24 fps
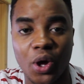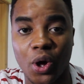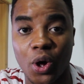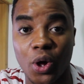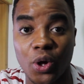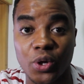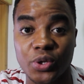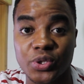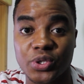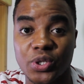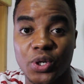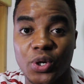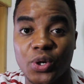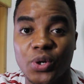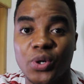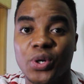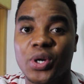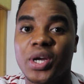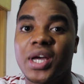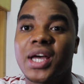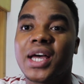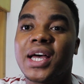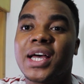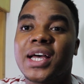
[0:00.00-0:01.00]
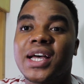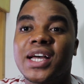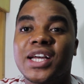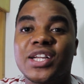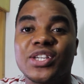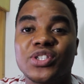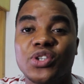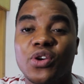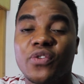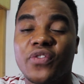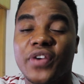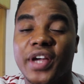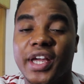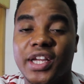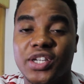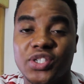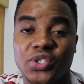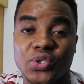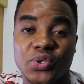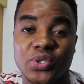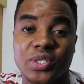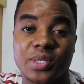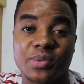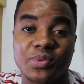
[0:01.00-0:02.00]
Also, don't forget
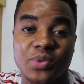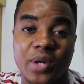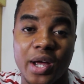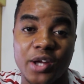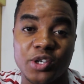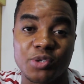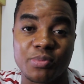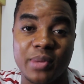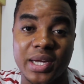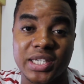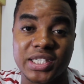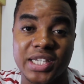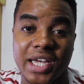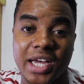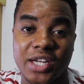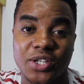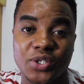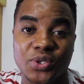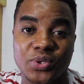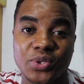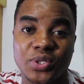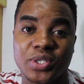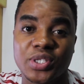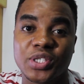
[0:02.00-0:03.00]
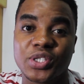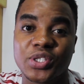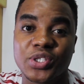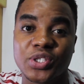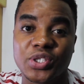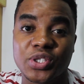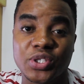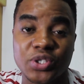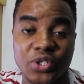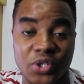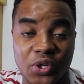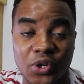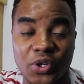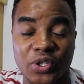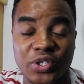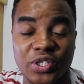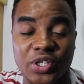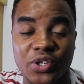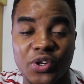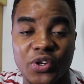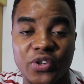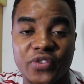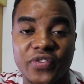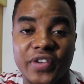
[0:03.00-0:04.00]
to subscribe to my channel, turn on
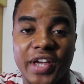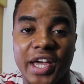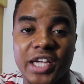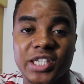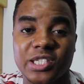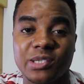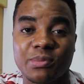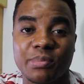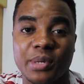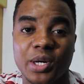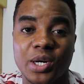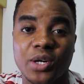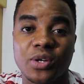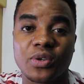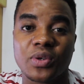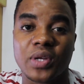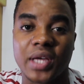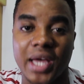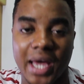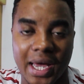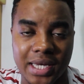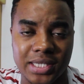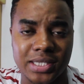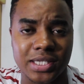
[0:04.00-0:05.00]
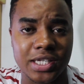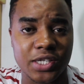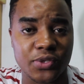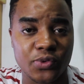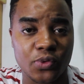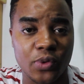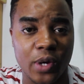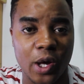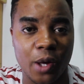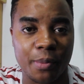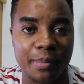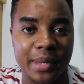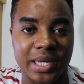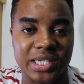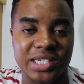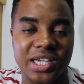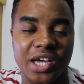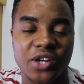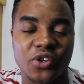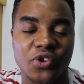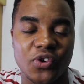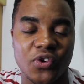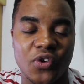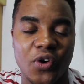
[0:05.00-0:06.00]
the notification bell, as this will help my
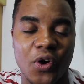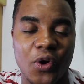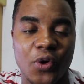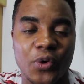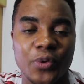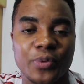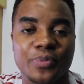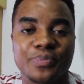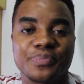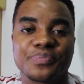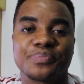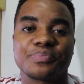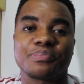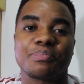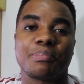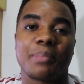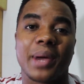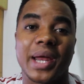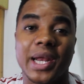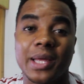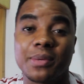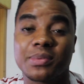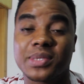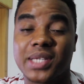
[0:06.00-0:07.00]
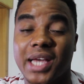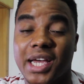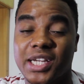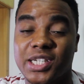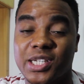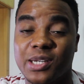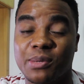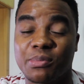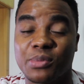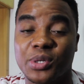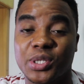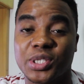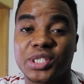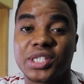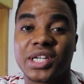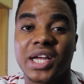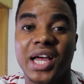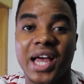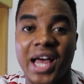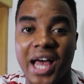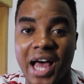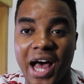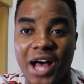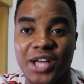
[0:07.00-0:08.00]
channel grow. My name is Ashley Mush.
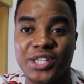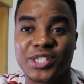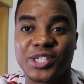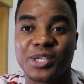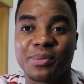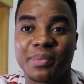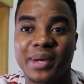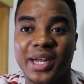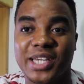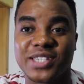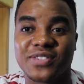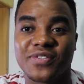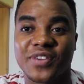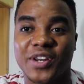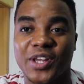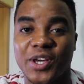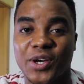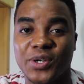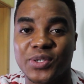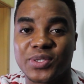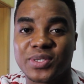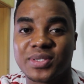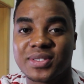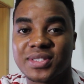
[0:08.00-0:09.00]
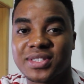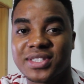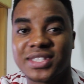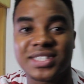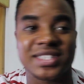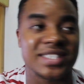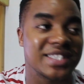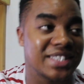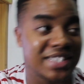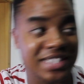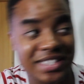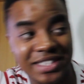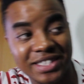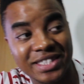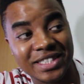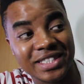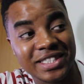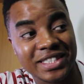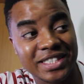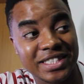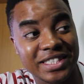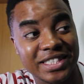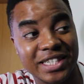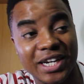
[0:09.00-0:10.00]
I'll see you in my next videos.
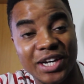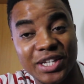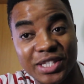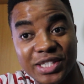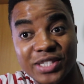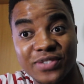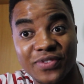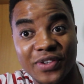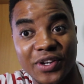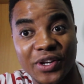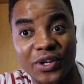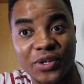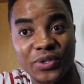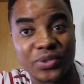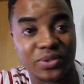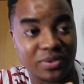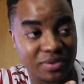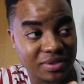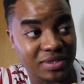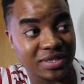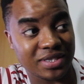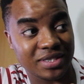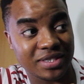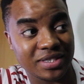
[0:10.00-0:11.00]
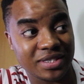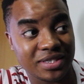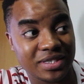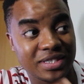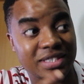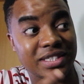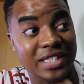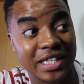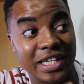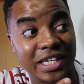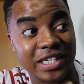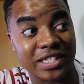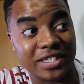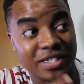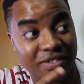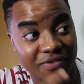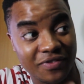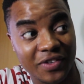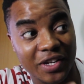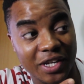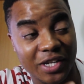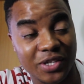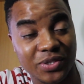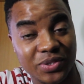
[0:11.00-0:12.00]
Check out these videos. These
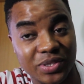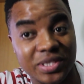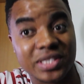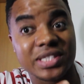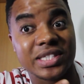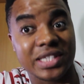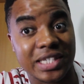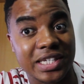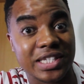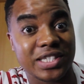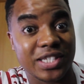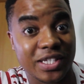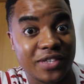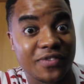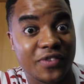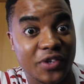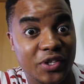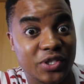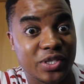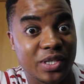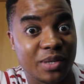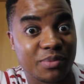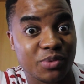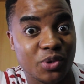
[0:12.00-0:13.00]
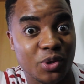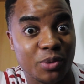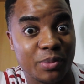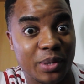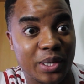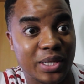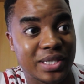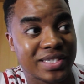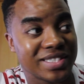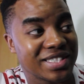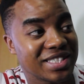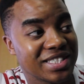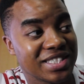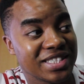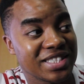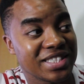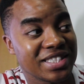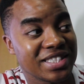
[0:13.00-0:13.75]
are the videos I'm talking about.